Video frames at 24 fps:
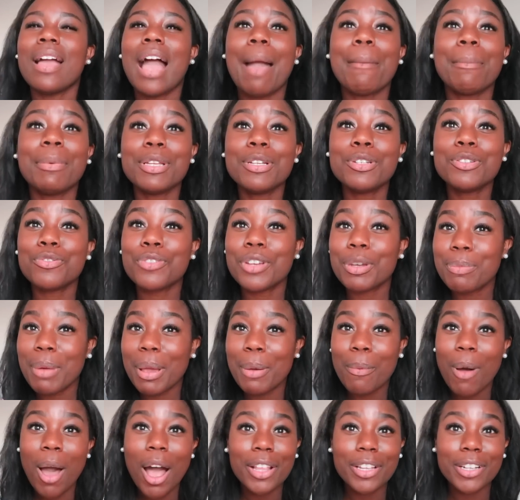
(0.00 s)
I'm gonna drink my
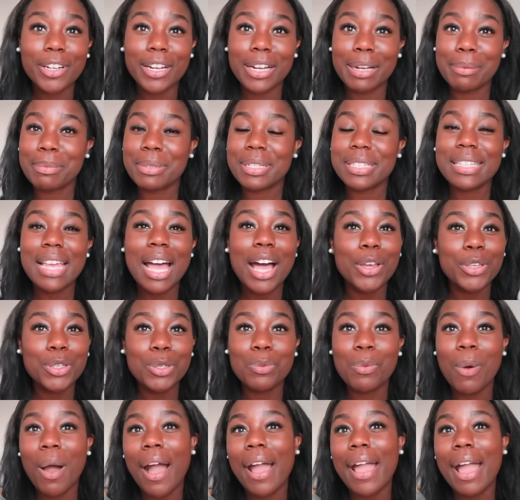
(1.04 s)
water, and I'm gonna tell
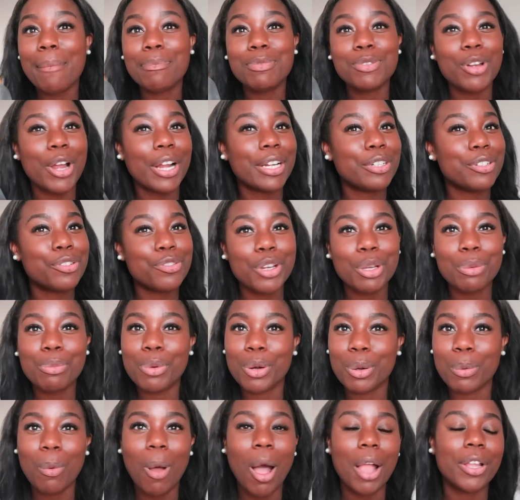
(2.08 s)
you why I'm trying to drink
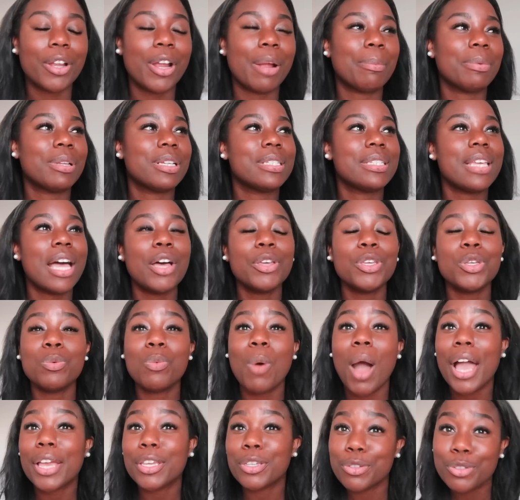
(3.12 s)
more water. I'm gonna tell you
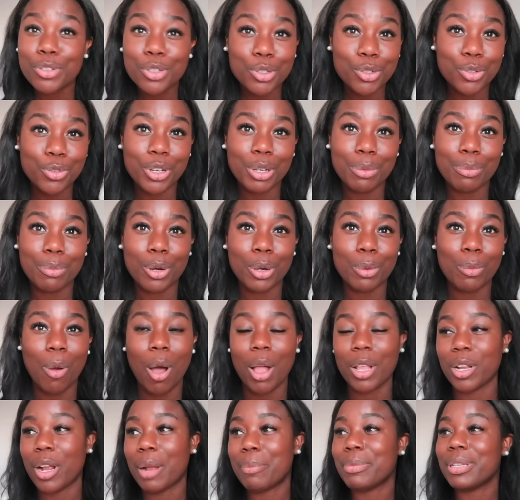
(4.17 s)
why you should drink more
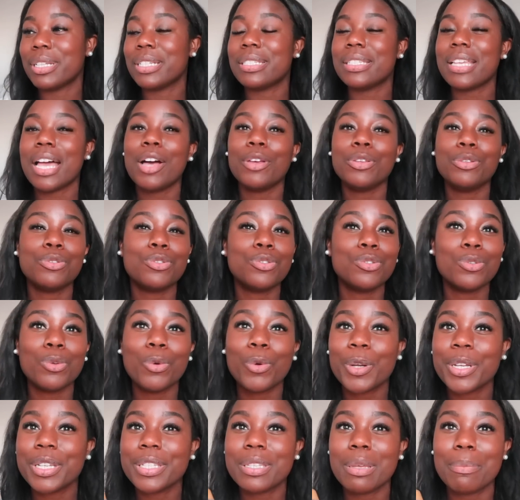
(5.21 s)
water. I'm gonna tell you
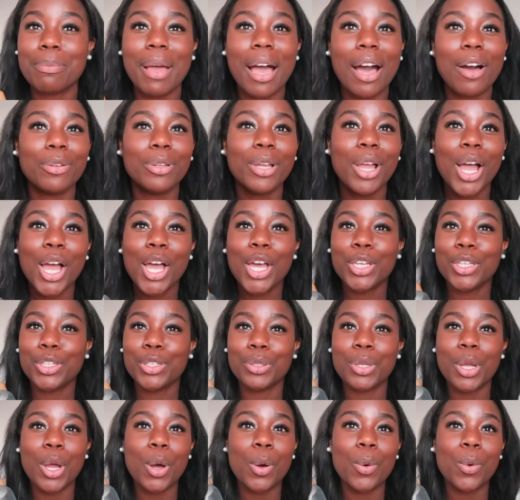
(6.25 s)
stories about,
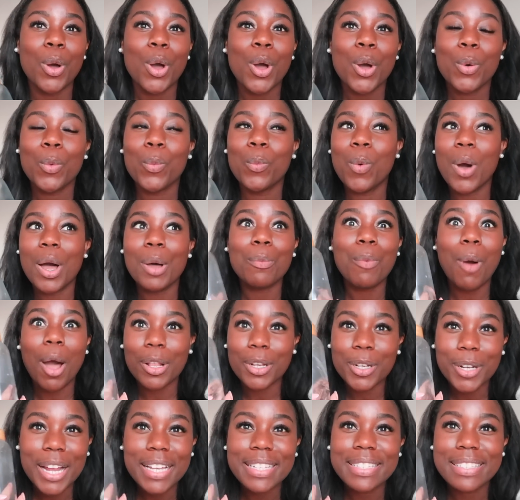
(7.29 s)
you know, what
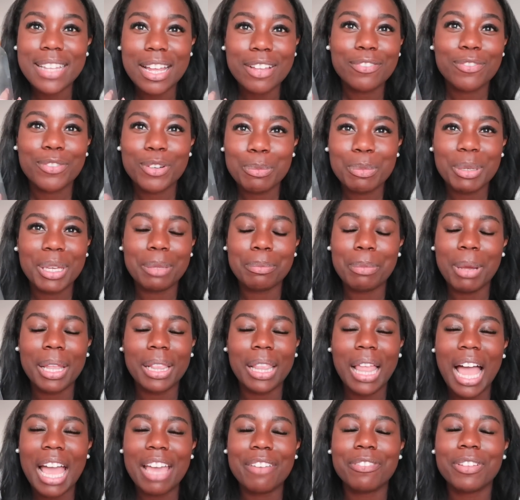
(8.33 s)
water has done for me in my
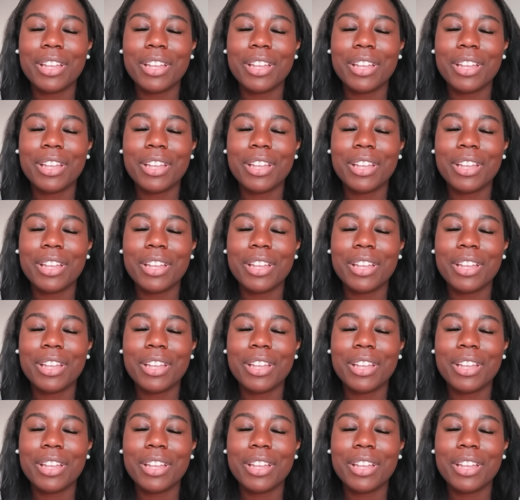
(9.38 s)
life.